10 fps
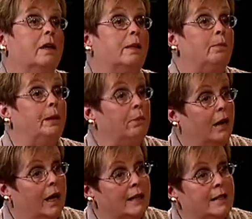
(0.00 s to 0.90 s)
The people
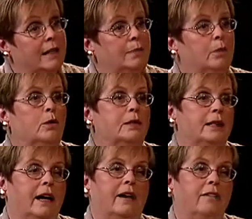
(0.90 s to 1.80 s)
I see
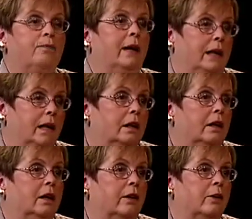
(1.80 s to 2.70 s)
mostly have many
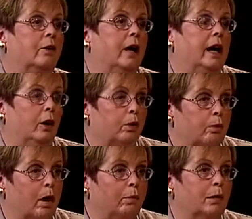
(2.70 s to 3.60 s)
other health
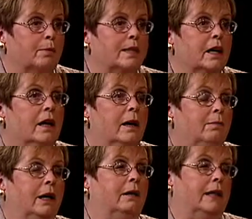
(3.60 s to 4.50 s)
problems,
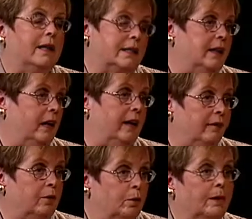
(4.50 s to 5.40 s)
but that's not
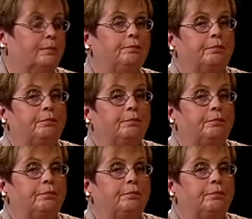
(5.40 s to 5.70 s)
everyone.